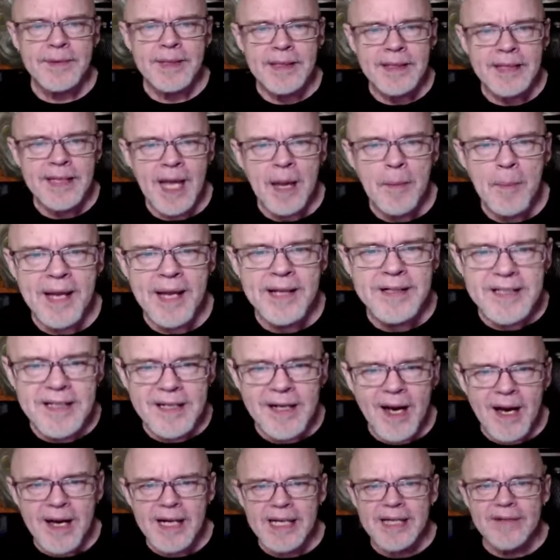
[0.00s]
Kemme did
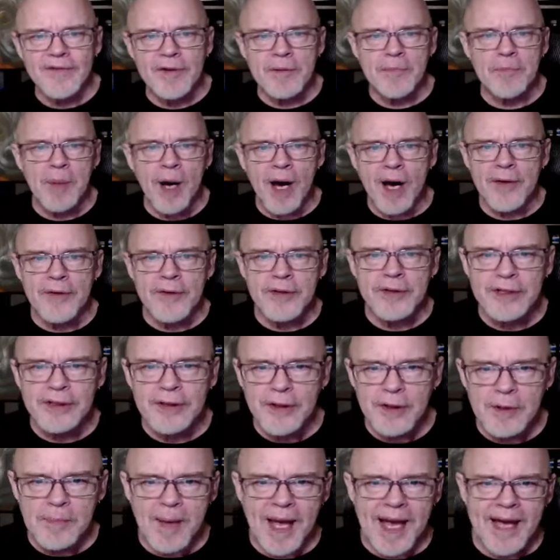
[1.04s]
not even bother to
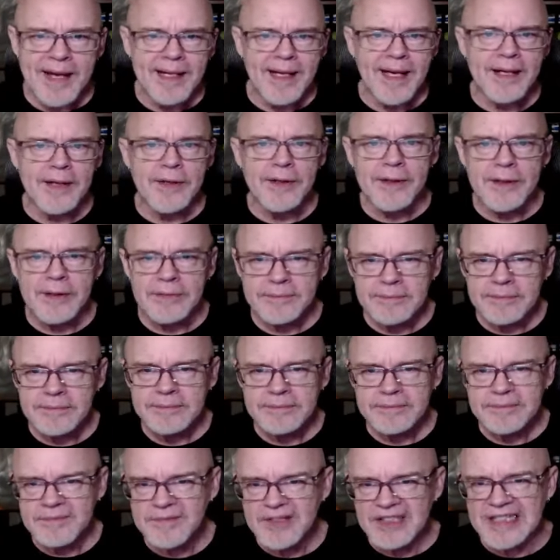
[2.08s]
look back at her.
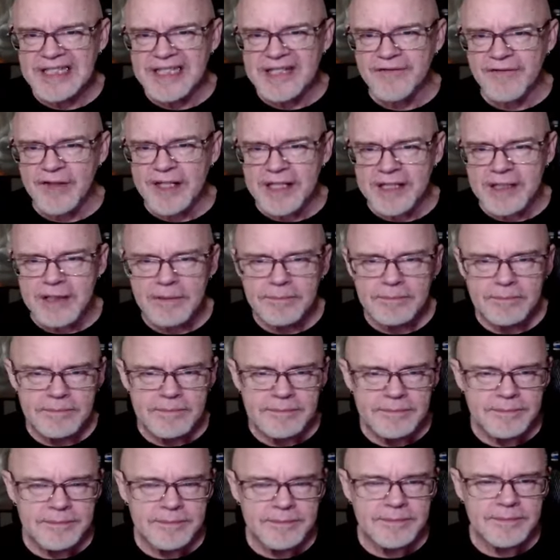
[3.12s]
Leave it,
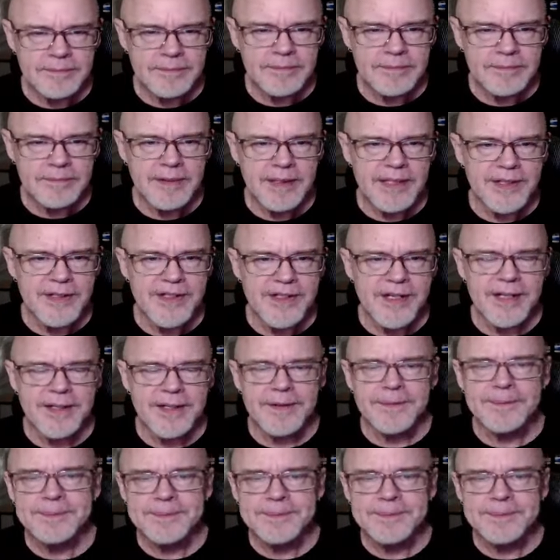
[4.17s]
he said.